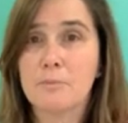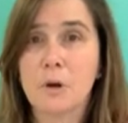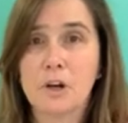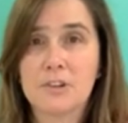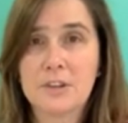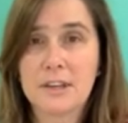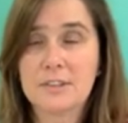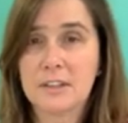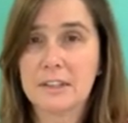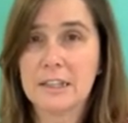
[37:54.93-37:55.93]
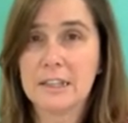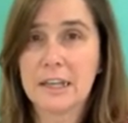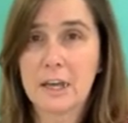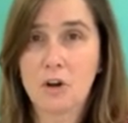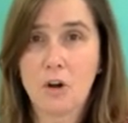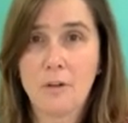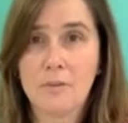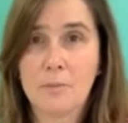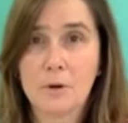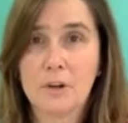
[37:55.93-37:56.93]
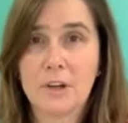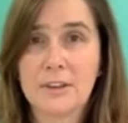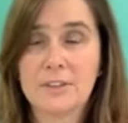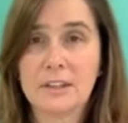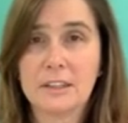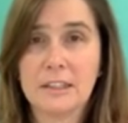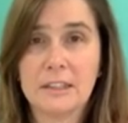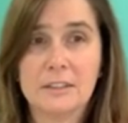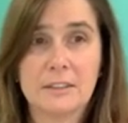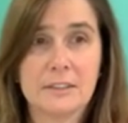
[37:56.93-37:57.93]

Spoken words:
Burns nice and clean. Again, all of them burn nice and clean,